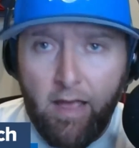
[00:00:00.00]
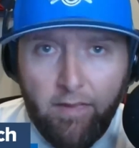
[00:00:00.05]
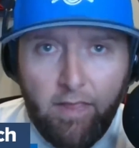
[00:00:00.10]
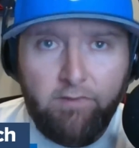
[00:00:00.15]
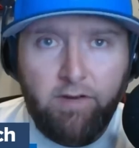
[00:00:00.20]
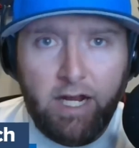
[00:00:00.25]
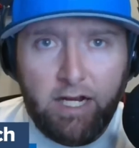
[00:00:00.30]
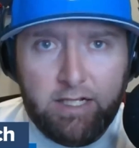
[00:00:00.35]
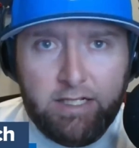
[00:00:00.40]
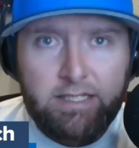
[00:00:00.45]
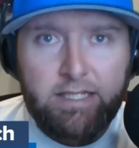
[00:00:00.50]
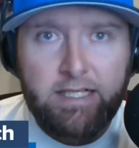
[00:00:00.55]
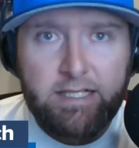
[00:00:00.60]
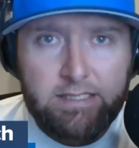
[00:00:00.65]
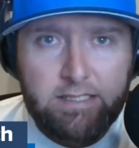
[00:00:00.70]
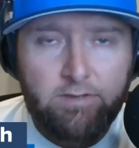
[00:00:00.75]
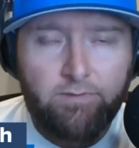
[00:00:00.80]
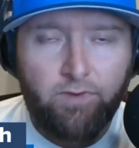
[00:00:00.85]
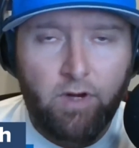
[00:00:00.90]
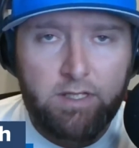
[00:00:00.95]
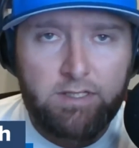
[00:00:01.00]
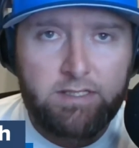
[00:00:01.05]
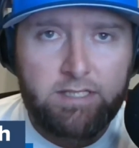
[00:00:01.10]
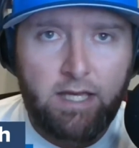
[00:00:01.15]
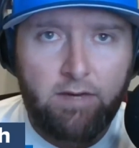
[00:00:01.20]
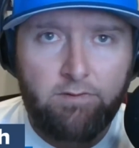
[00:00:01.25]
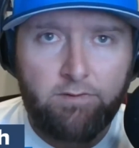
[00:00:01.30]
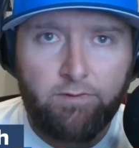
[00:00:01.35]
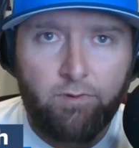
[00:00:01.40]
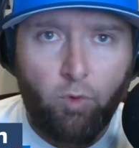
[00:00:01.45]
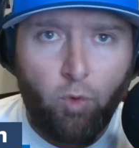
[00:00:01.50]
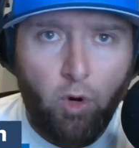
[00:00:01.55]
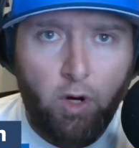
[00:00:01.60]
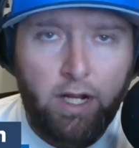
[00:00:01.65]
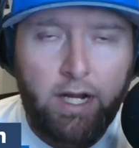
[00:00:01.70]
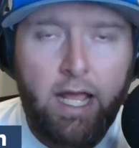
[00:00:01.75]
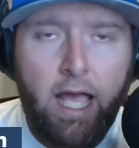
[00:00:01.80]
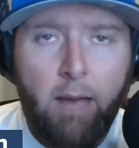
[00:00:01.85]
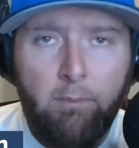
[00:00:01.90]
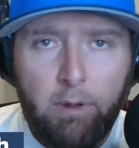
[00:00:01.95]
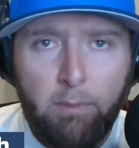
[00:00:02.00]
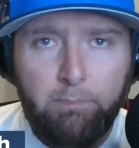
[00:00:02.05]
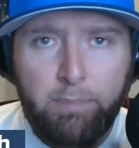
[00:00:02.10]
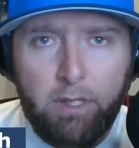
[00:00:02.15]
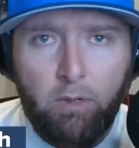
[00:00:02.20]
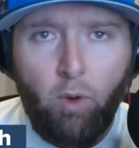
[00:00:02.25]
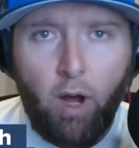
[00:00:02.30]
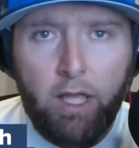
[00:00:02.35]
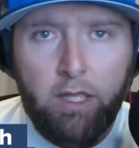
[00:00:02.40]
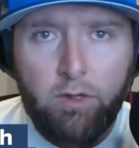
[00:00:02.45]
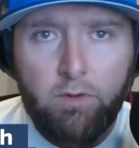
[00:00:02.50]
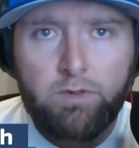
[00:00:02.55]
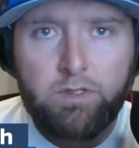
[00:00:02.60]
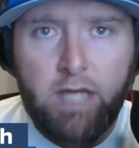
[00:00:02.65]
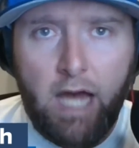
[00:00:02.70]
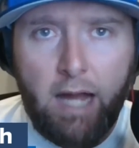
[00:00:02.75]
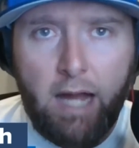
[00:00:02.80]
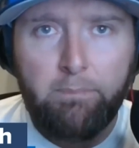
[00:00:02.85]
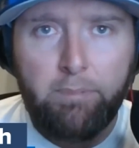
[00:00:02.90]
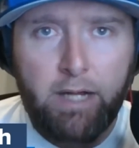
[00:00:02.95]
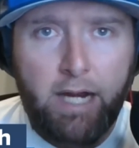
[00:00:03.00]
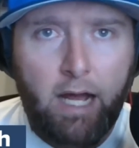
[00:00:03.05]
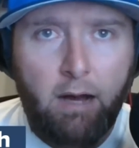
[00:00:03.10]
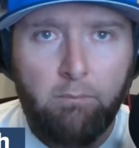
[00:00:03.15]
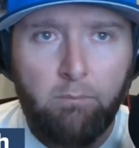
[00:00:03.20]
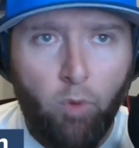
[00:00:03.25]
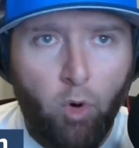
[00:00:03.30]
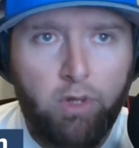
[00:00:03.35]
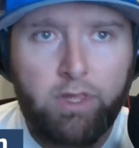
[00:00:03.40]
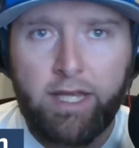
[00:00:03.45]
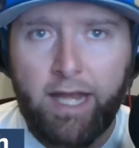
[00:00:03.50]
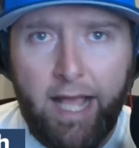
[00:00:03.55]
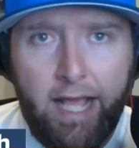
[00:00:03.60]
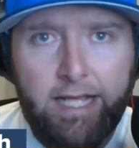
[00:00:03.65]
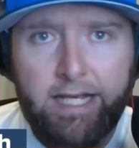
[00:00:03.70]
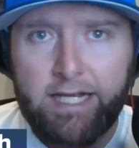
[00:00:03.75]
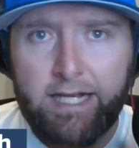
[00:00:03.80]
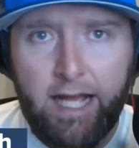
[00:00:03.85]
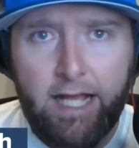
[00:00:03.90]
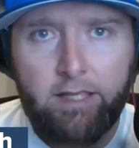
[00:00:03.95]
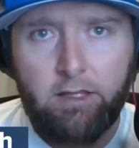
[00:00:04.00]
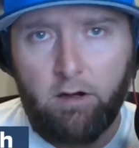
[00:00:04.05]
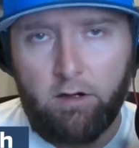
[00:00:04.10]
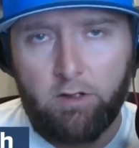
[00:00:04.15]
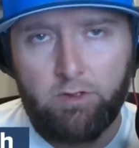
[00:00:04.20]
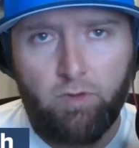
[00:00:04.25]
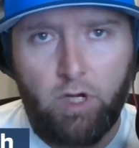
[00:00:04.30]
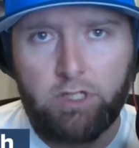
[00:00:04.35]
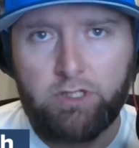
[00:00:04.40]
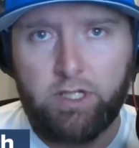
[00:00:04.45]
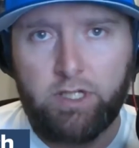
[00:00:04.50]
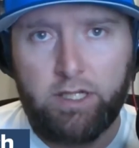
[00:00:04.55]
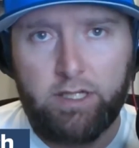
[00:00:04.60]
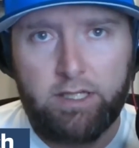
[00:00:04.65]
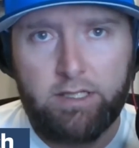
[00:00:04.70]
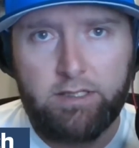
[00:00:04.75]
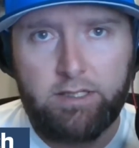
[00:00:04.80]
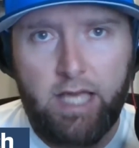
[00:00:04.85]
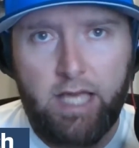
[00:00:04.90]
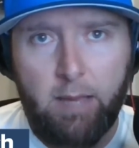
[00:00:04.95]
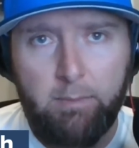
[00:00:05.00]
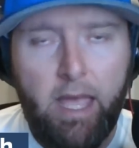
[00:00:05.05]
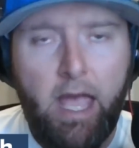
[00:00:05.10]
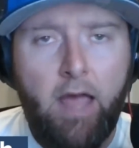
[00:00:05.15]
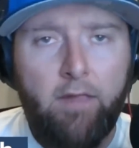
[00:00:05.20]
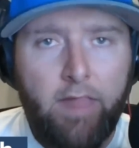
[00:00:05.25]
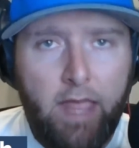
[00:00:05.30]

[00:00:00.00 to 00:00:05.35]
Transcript: they've got a decent front seven for Oregon, but BYU's got to put out more than 89 yards rushing in this game.